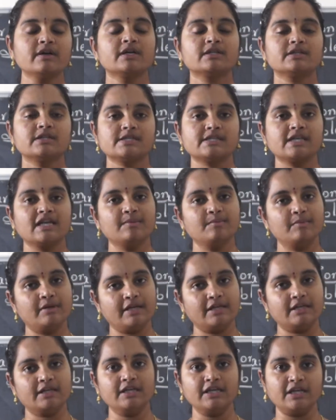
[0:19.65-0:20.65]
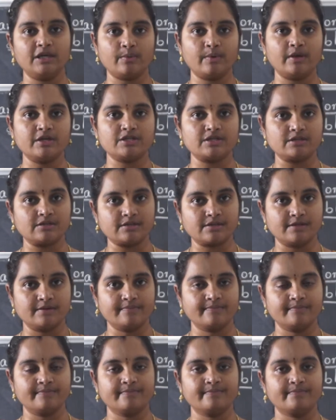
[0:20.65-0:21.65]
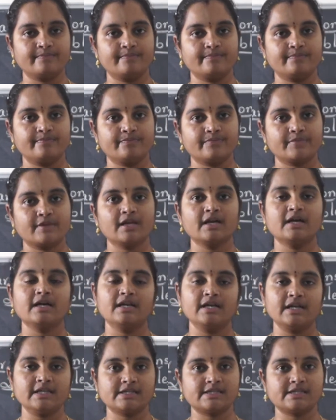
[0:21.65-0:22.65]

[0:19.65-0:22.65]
the same linear equations. Let's